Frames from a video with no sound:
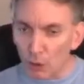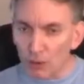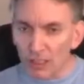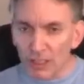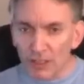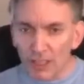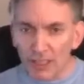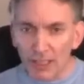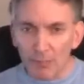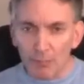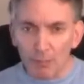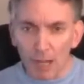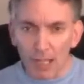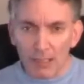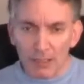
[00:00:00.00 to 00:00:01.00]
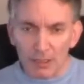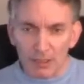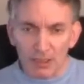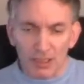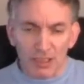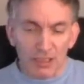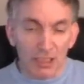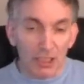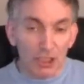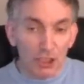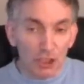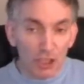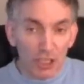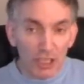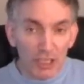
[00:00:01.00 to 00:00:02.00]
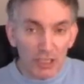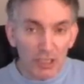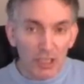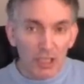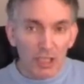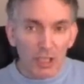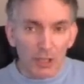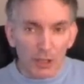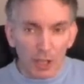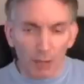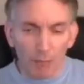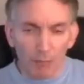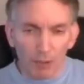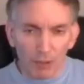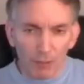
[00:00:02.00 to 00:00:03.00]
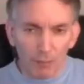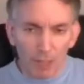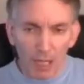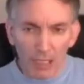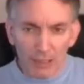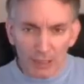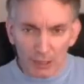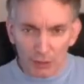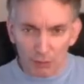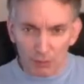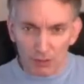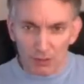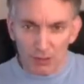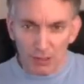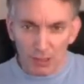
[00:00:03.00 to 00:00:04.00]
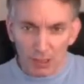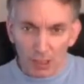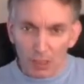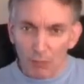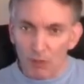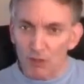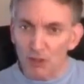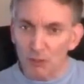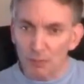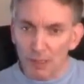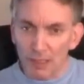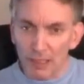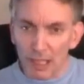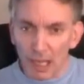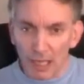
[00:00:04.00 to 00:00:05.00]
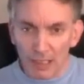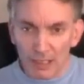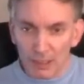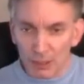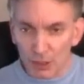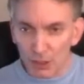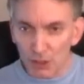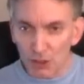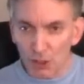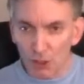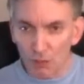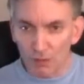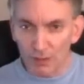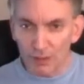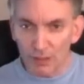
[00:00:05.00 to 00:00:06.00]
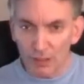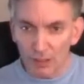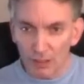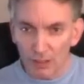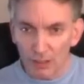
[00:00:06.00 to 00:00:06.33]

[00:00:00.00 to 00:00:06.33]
The only thing that matters is the sheer number of particles which are being added to the solvent.